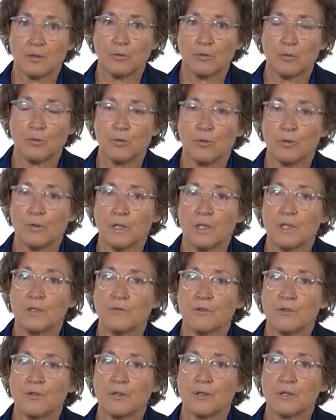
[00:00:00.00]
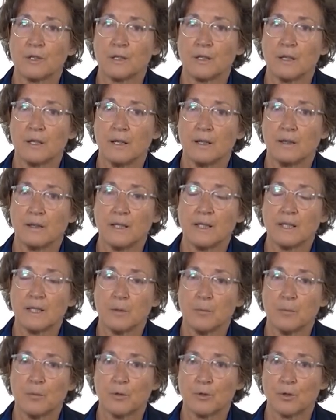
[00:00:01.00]
to his first
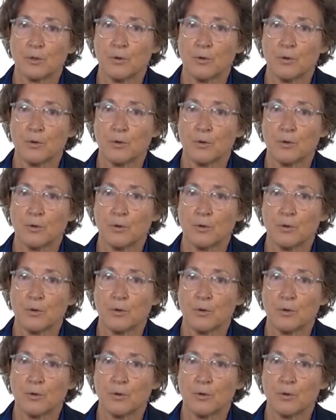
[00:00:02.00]
disciples